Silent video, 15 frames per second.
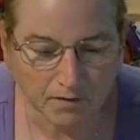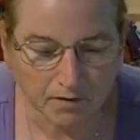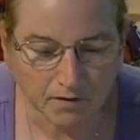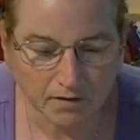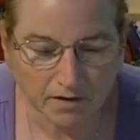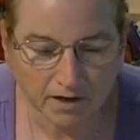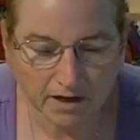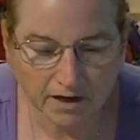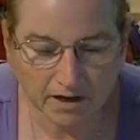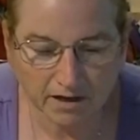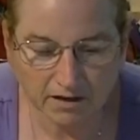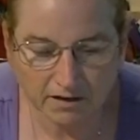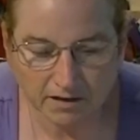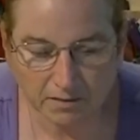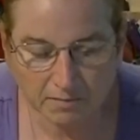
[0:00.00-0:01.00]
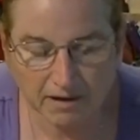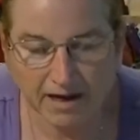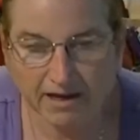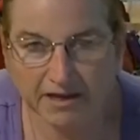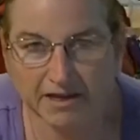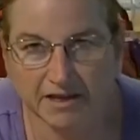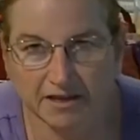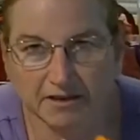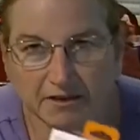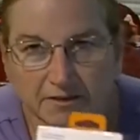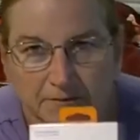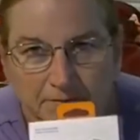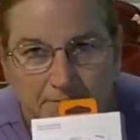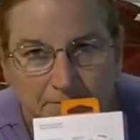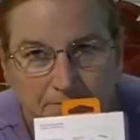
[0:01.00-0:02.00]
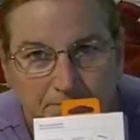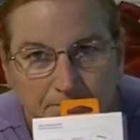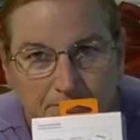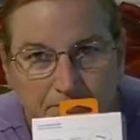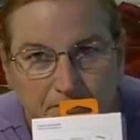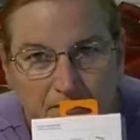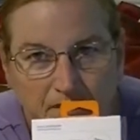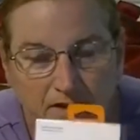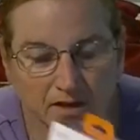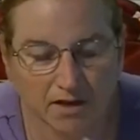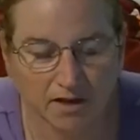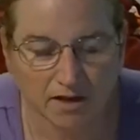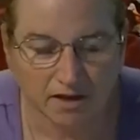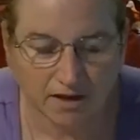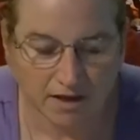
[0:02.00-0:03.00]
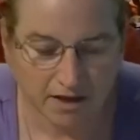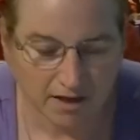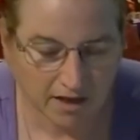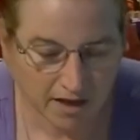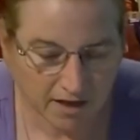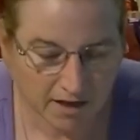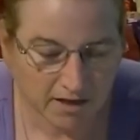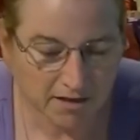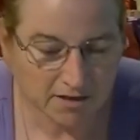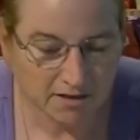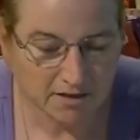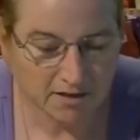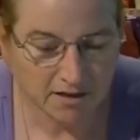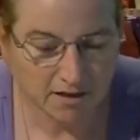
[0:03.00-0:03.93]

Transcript: Okay, on the back here, it has